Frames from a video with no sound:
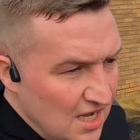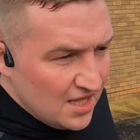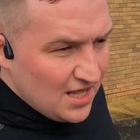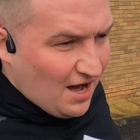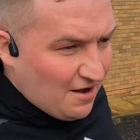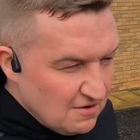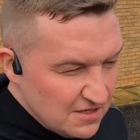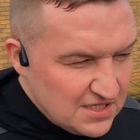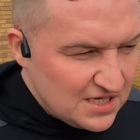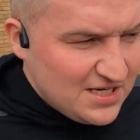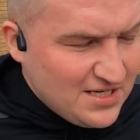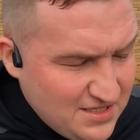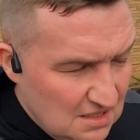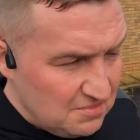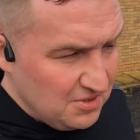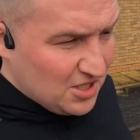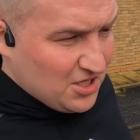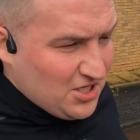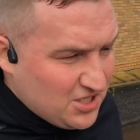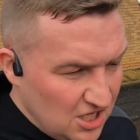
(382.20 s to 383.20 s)
that was easy
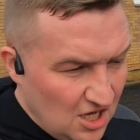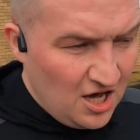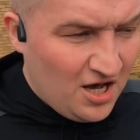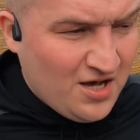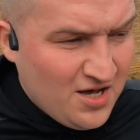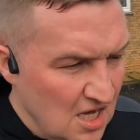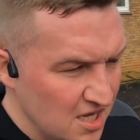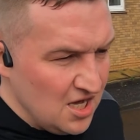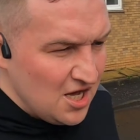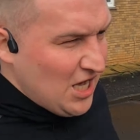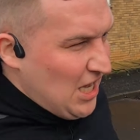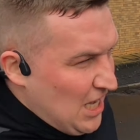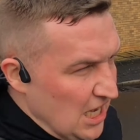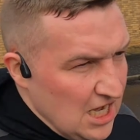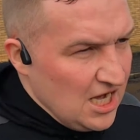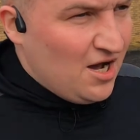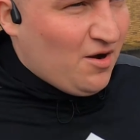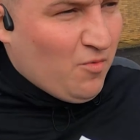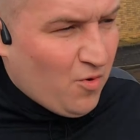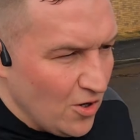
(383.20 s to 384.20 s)
because
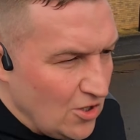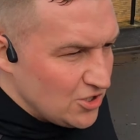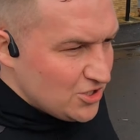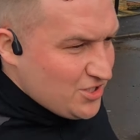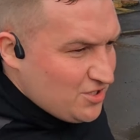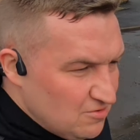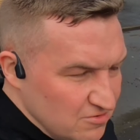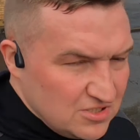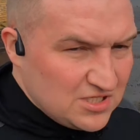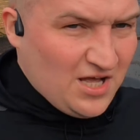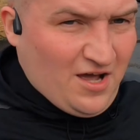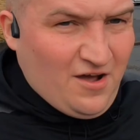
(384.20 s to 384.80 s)
it wasn't, it was